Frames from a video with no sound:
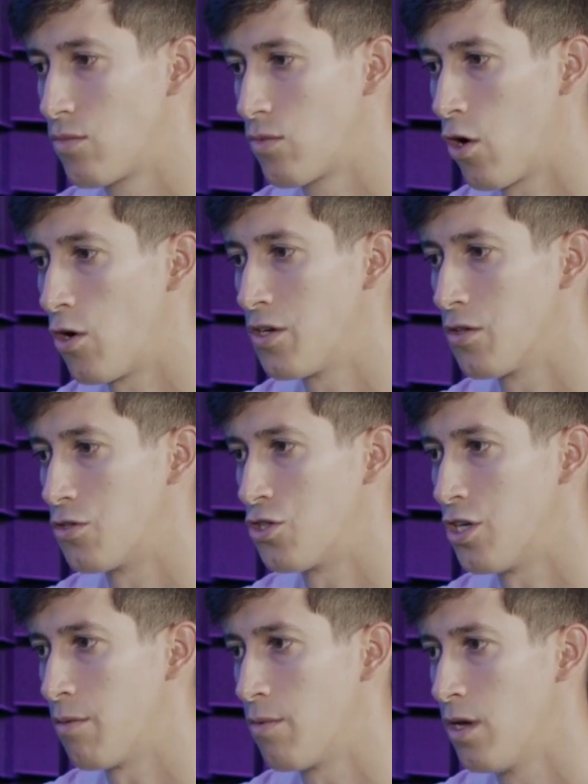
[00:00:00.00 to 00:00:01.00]
car
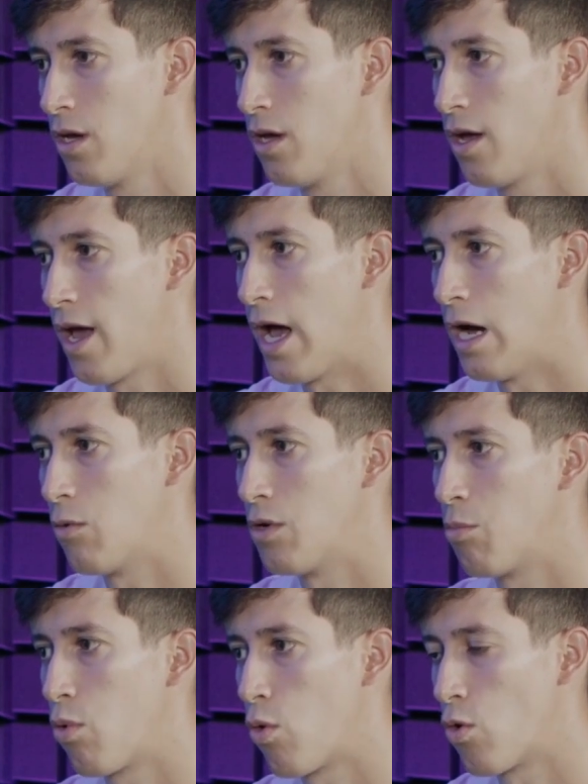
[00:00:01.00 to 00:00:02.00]
dealership, how
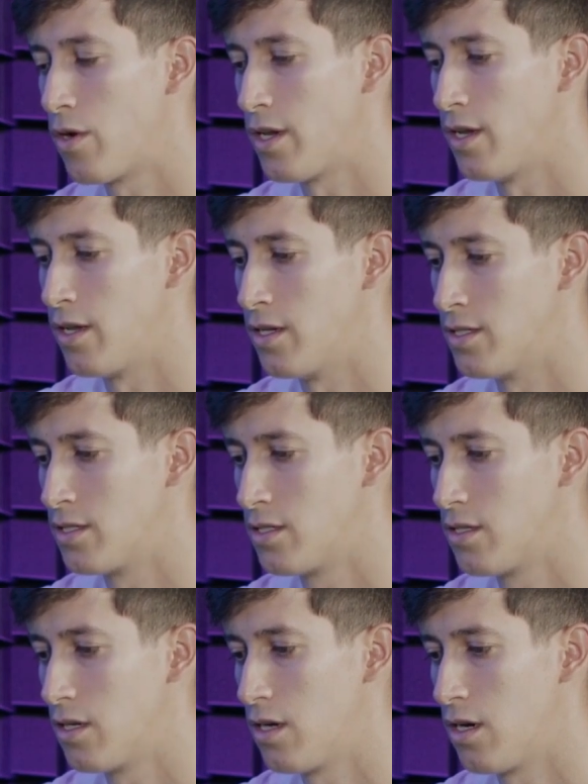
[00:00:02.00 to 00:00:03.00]
important it is
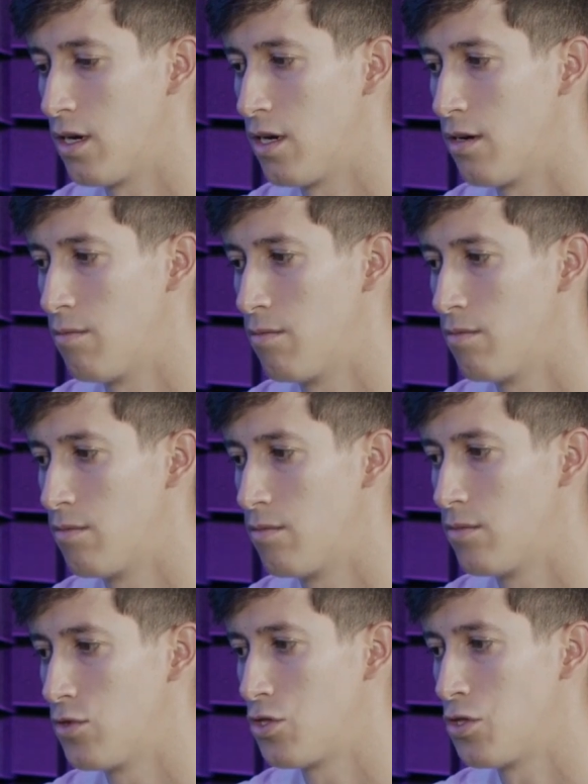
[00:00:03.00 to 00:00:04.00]
um,
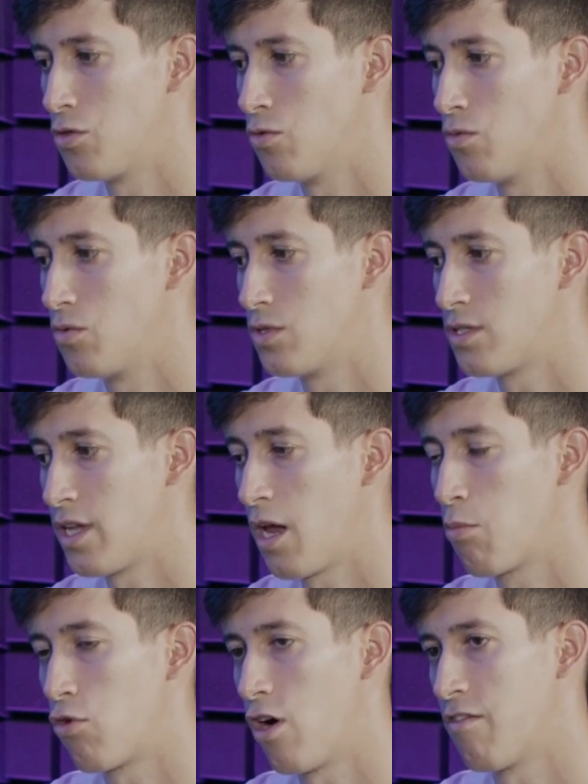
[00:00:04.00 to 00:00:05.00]
to
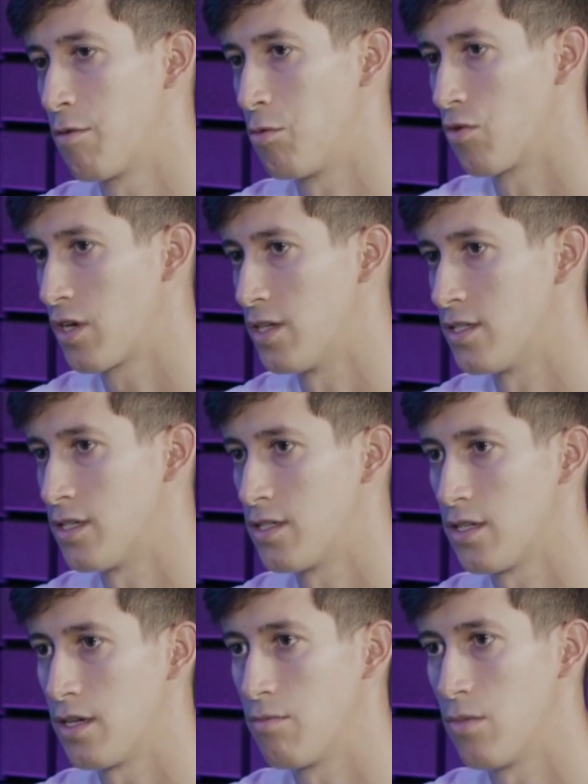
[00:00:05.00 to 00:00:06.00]
stay profitable
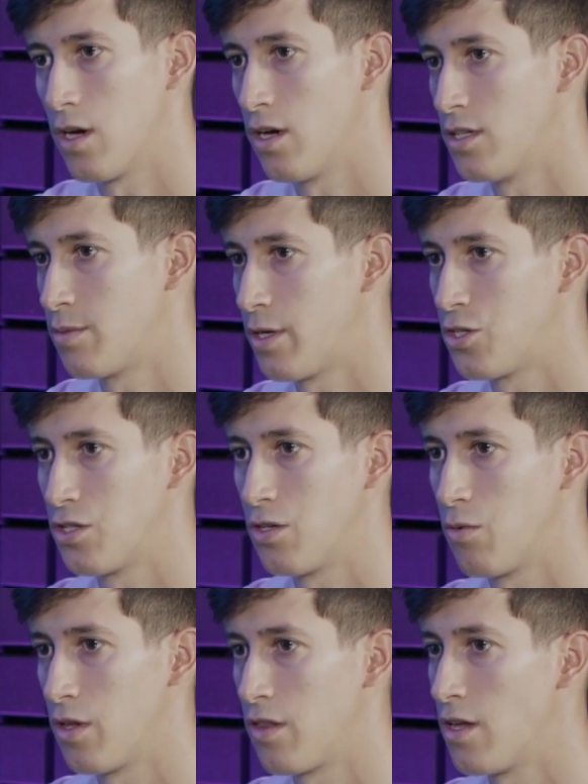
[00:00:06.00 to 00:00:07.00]
consistently, uh, especially
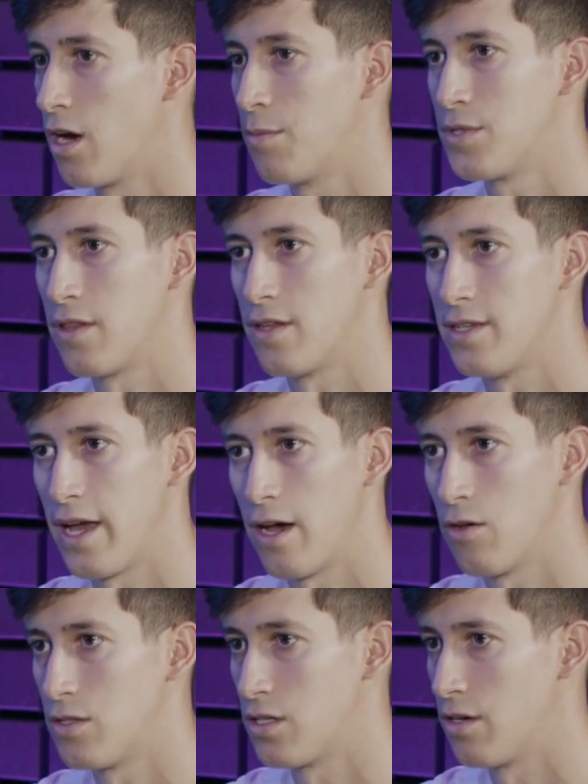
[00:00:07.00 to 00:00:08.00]
with the ups and the downs